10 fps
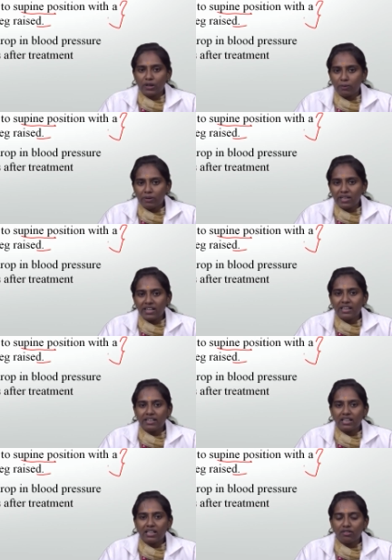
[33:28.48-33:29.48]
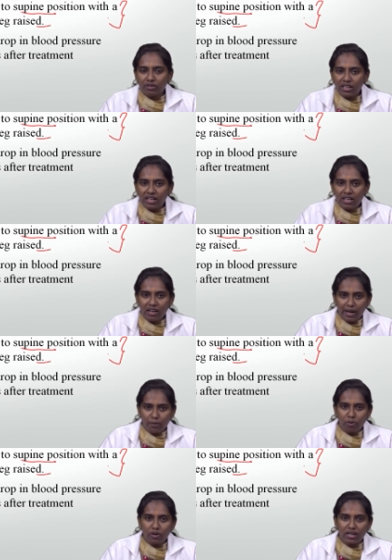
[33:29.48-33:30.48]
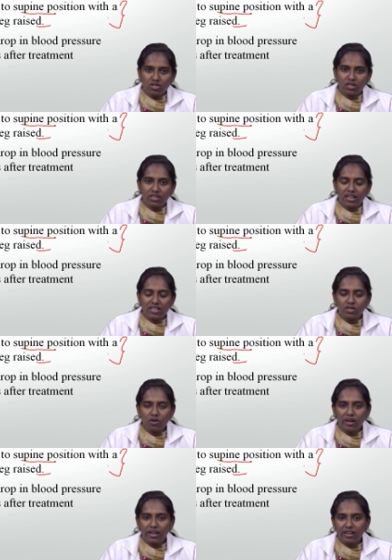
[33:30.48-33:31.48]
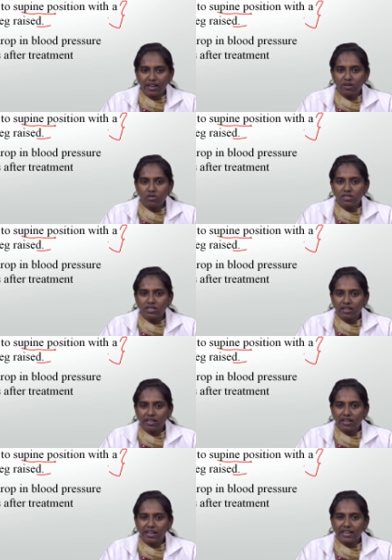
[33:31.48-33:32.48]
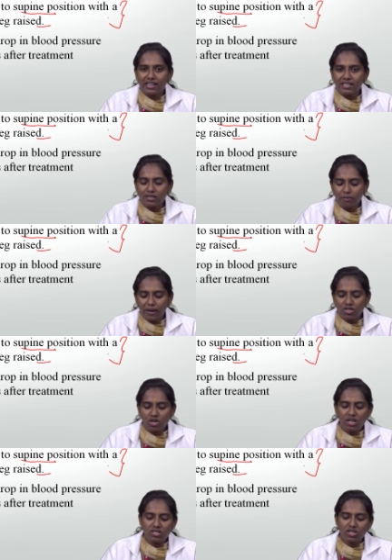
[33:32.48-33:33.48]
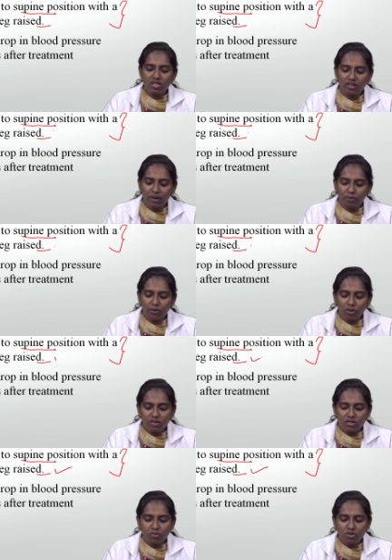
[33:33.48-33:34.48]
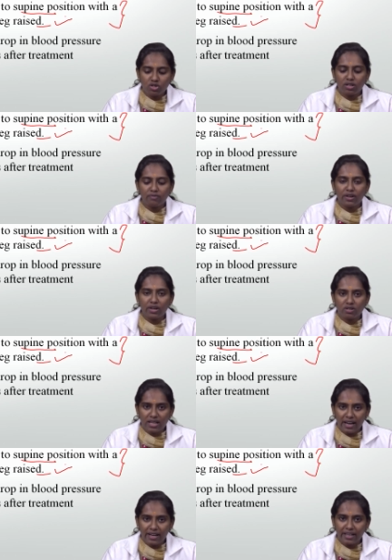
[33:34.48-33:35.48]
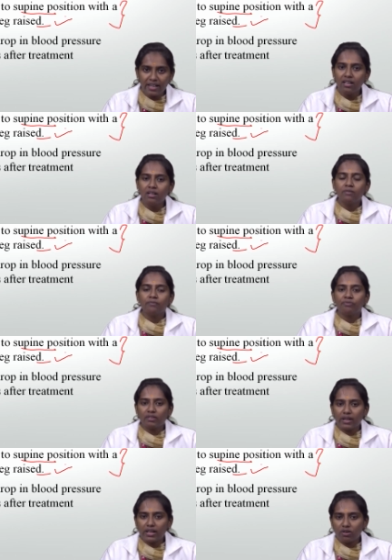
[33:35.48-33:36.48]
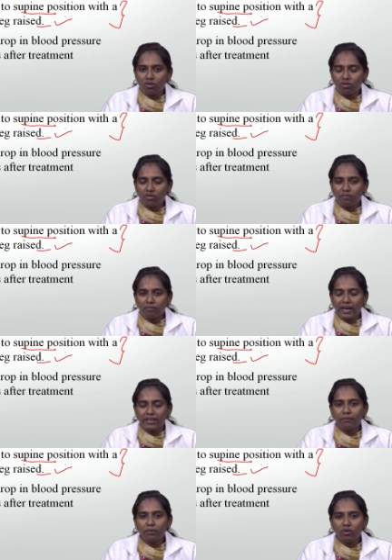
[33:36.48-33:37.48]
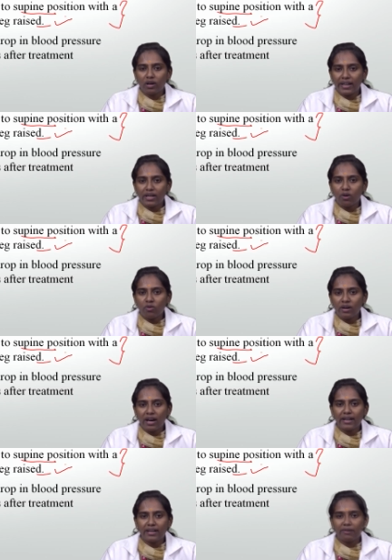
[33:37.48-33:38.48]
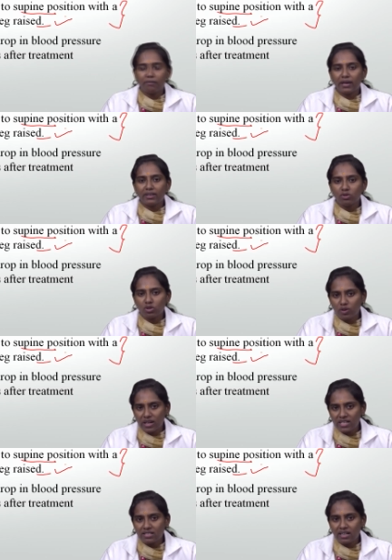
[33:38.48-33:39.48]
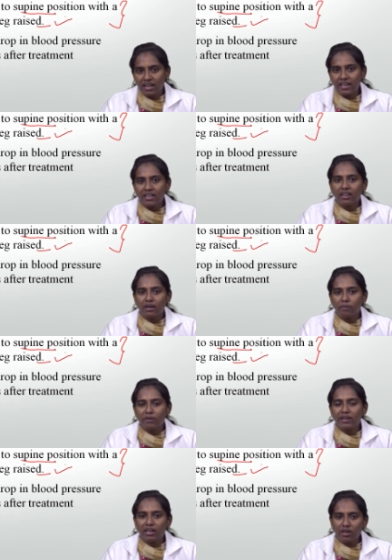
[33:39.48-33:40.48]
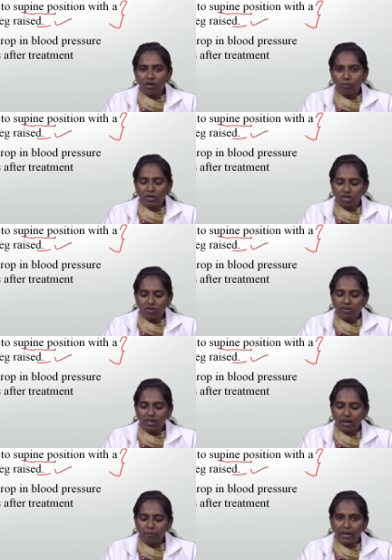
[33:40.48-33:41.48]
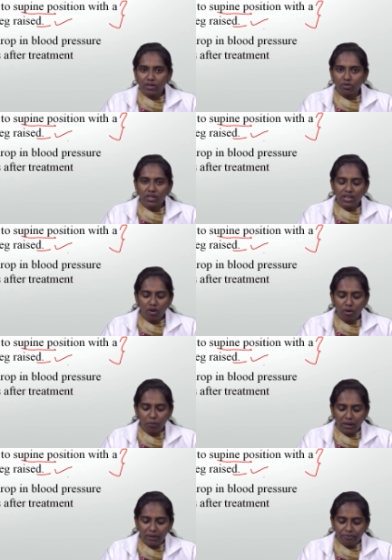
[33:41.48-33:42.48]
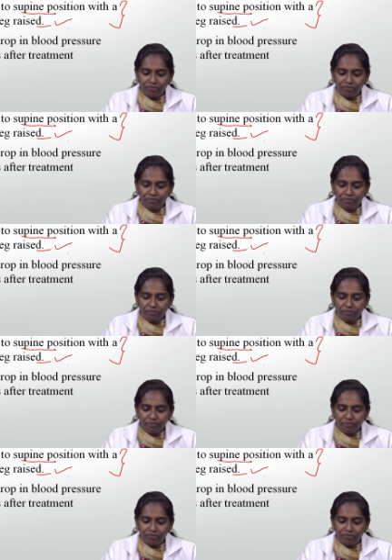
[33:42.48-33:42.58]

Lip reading: immediately relieve the hypotension, that is you can reduce the giddiness by changing them to this position. When you are standing, when you make them to lie down and make them to raise the leg, immediately your pressure will come back to the normal.